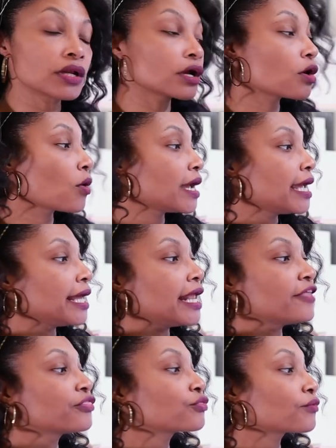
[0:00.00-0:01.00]
gonna go ahead
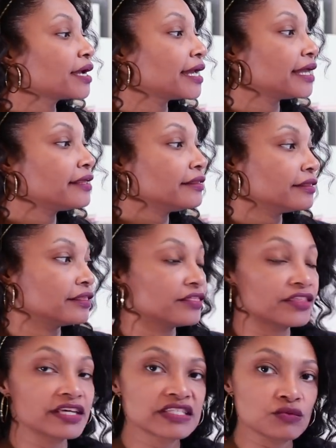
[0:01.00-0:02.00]
and thread
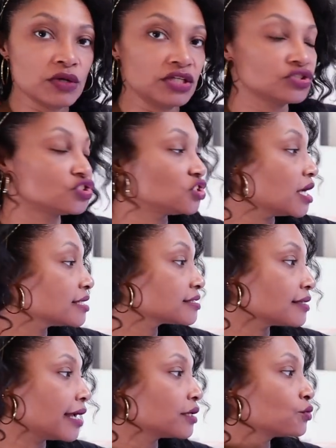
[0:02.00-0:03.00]
this one
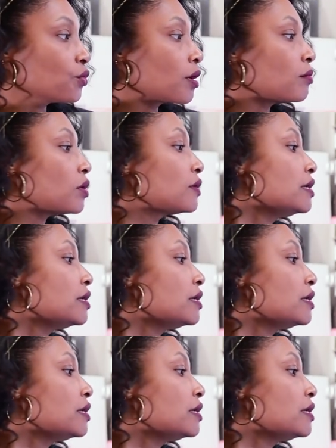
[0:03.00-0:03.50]
just like normal.